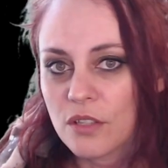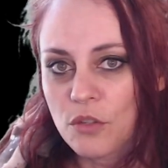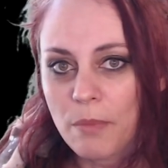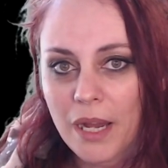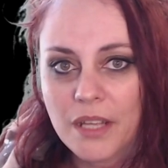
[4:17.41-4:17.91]
to
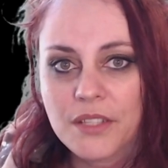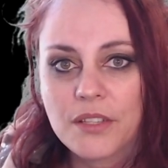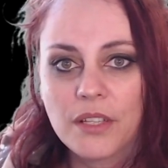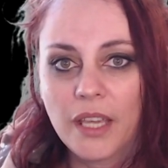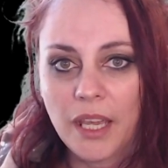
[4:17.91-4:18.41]
balance the
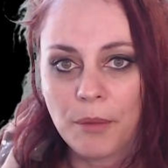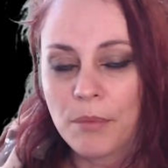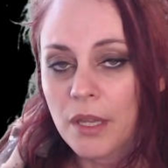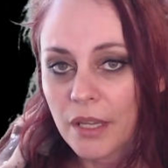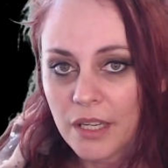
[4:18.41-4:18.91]
game
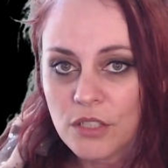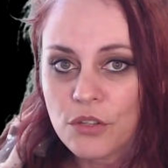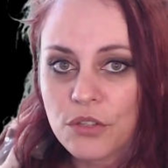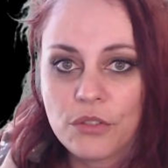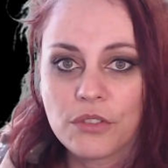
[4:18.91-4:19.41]
in a
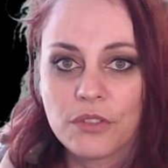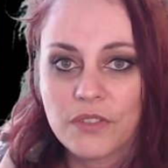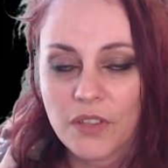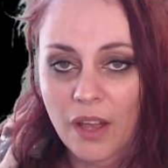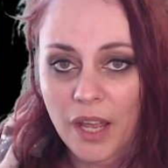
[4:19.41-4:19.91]
certain
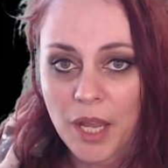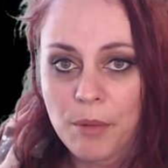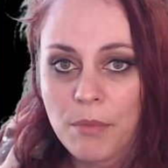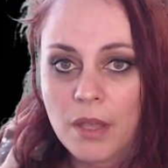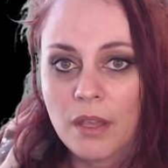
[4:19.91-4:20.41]
time